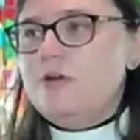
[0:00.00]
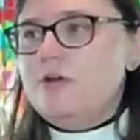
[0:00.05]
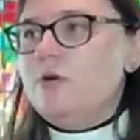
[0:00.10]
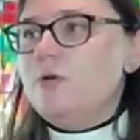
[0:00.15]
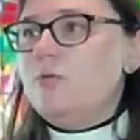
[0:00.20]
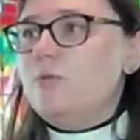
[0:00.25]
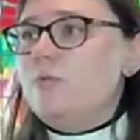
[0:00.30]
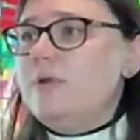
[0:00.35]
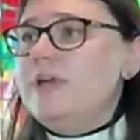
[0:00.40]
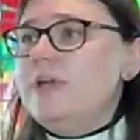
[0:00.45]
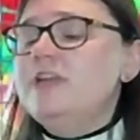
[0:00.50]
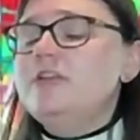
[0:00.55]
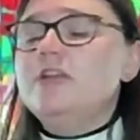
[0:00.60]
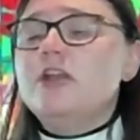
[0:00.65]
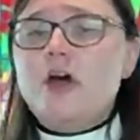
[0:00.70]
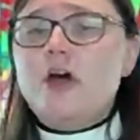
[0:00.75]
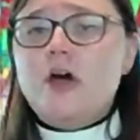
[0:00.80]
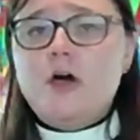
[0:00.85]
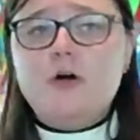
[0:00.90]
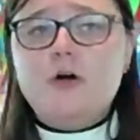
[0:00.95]
We
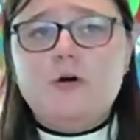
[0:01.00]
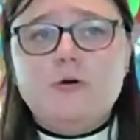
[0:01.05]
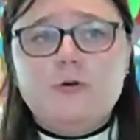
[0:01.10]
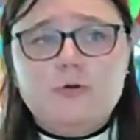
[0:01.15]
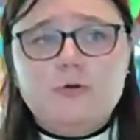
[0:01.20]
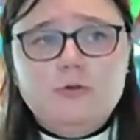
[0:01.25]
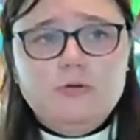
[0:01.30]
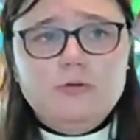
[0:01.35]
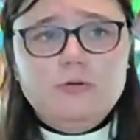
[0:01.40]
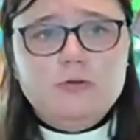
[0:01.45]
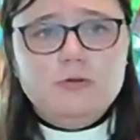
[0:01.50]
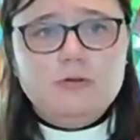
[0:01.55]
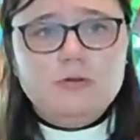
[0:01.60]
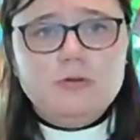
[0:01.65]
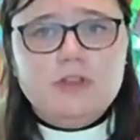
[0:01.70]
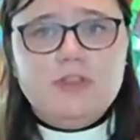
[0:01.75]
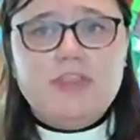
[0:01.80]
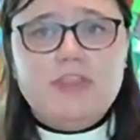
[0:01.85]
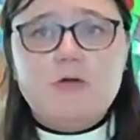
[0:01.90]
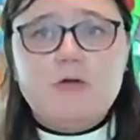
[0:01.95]
know
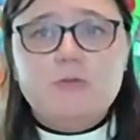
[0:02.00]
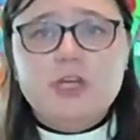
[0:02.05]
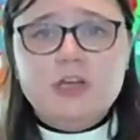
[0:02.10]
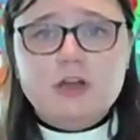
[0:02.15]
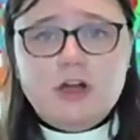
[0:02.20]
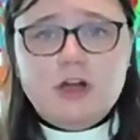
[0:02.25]
that we